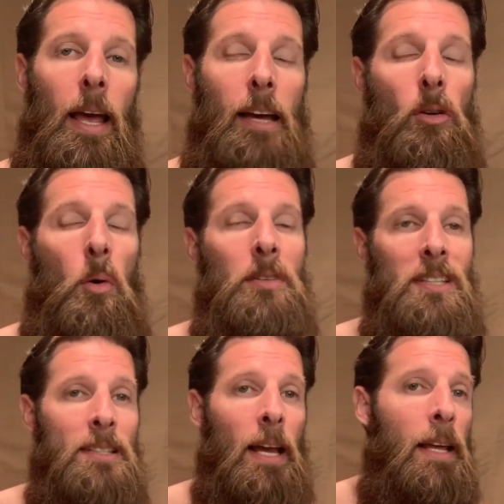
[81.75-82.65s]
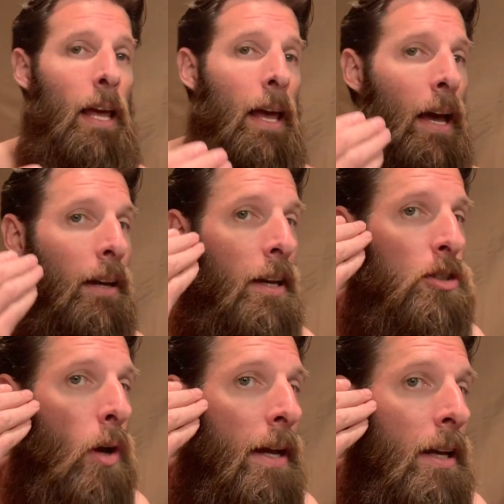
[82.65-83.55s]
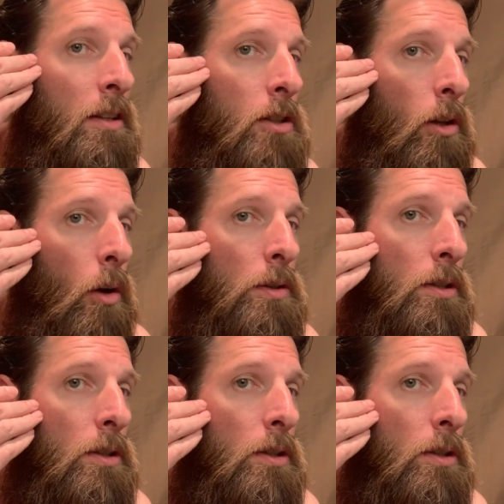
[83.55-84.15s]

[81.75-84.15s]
and go in with a steady hand and try and get as close